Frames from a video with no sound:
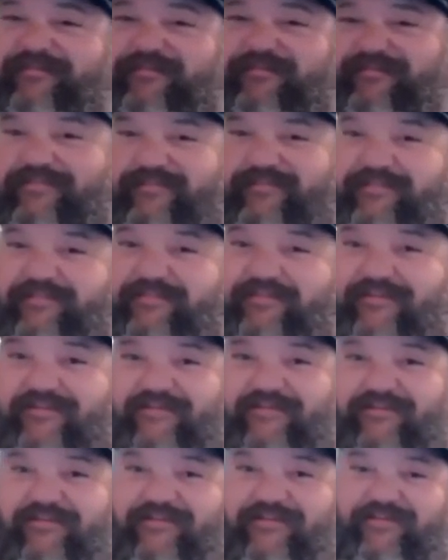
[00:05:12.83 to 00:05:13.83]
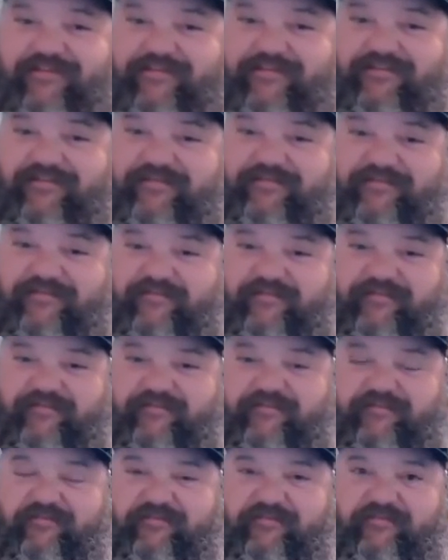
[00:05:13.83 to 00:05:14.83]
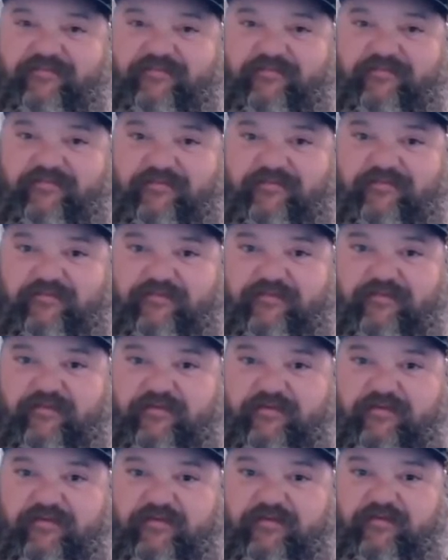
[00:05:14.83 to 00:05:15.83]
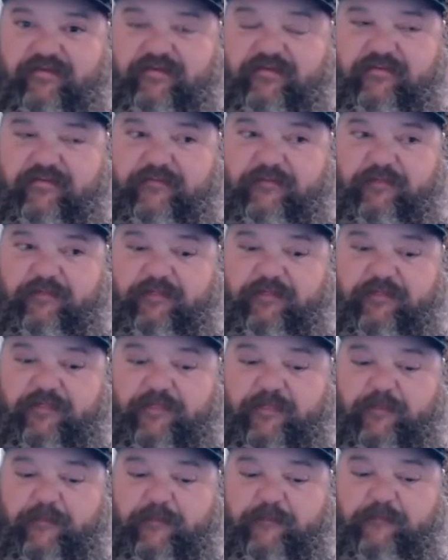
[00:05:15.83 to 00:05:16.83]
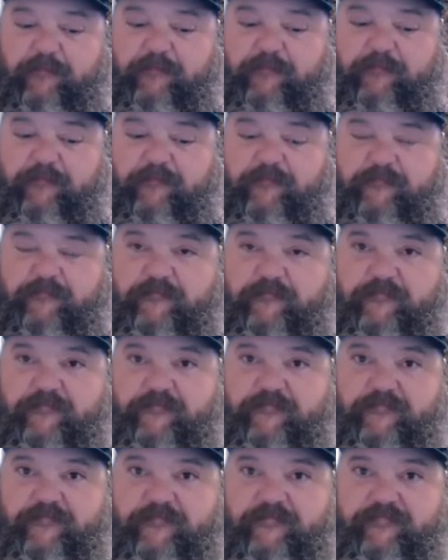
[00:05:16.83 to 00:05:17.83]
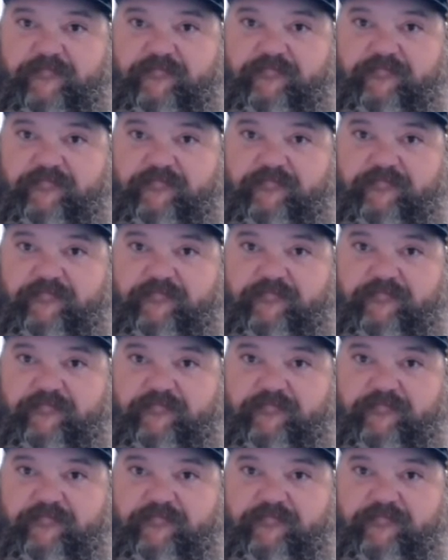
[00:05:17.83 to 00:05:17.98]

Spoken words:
No words are spoken by the person on screen.